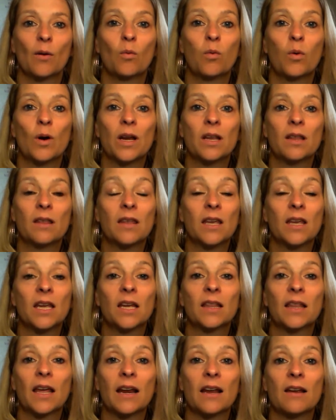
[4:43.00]
we
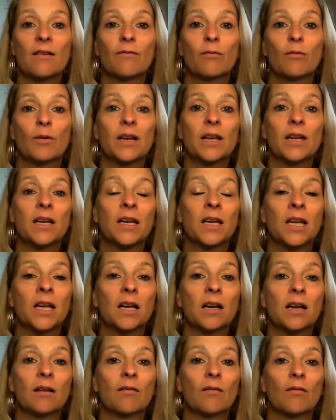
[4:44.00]
think that if
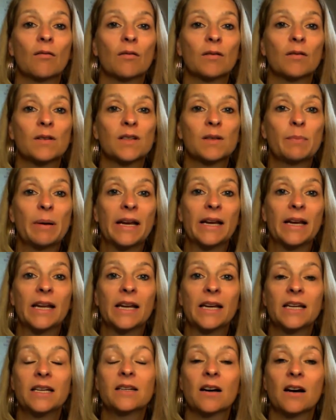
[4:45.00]
we spend
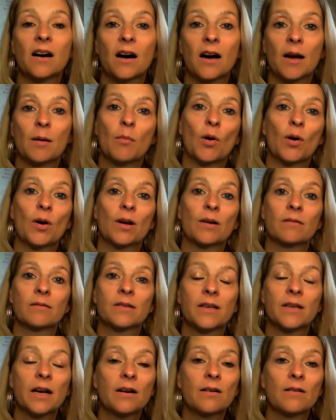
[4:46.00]
any time on
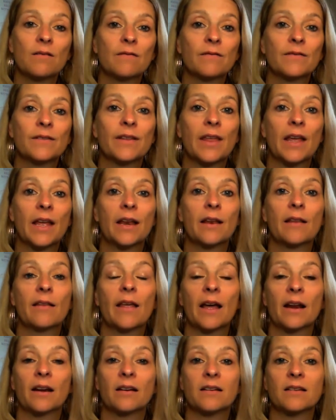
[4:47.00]
ourselves, then
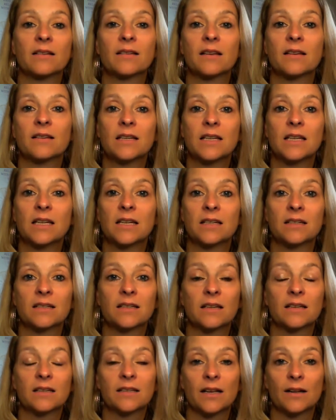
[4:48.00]
that is seen
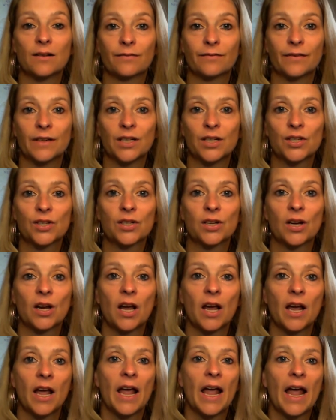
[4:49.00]
as selfish.
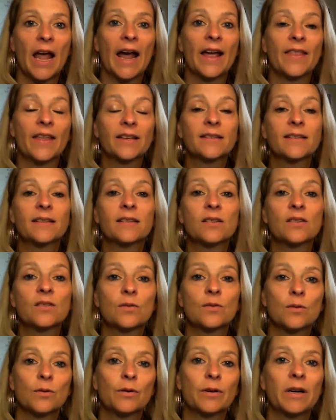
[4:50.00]
And that's the
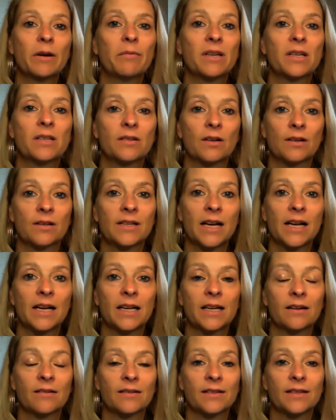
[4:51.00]
story we start
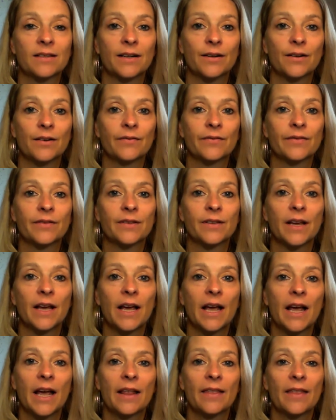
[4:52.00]
telling ourselves,
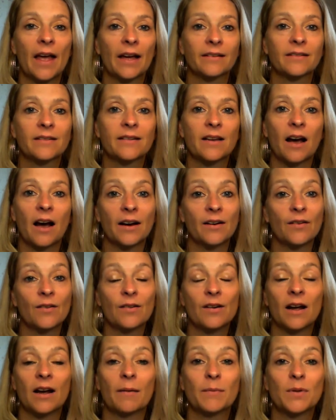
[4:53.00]
that
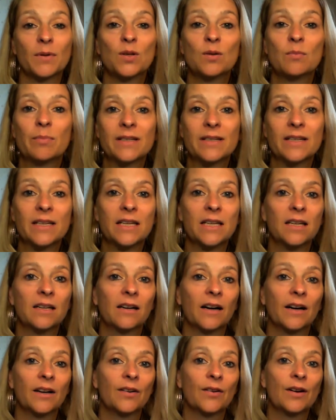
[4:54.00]
I'm too
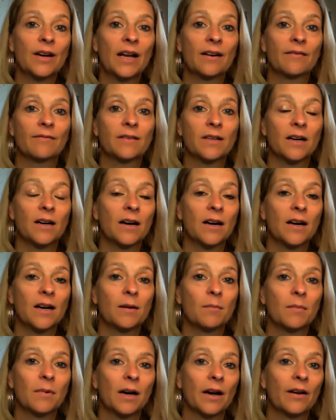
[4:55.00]
busy. I don't have
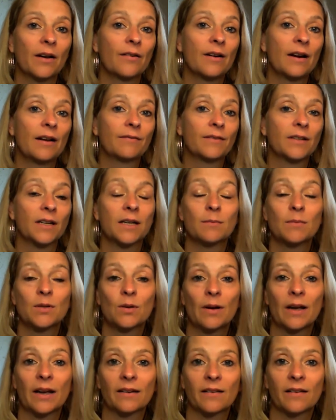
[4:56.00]
time. I don't have time
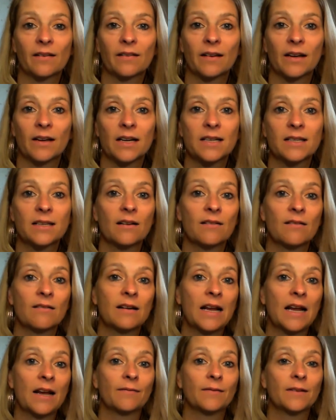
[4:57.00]
to exercise. I
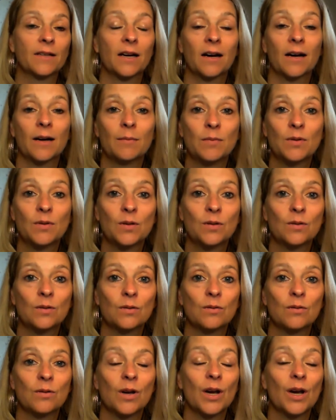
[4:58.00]
don't have time
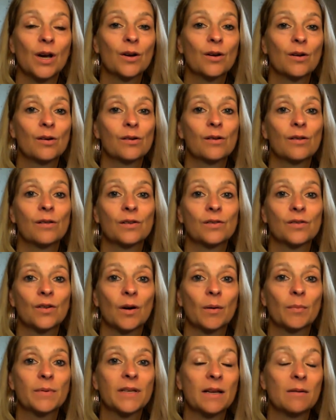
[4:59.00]
to go to the
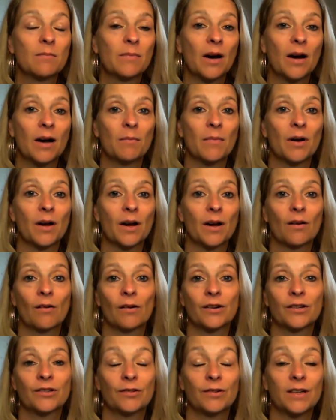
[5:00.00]
shops and buy my
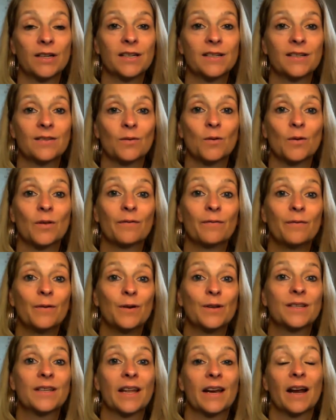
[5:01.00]
groceries, all the
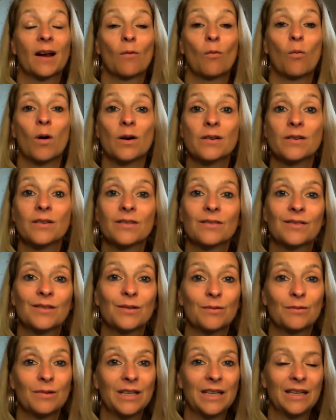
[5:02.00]
foods that I want
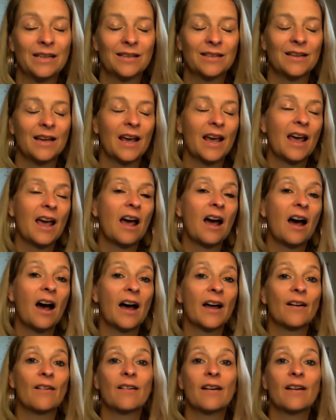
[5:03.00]
to eat. I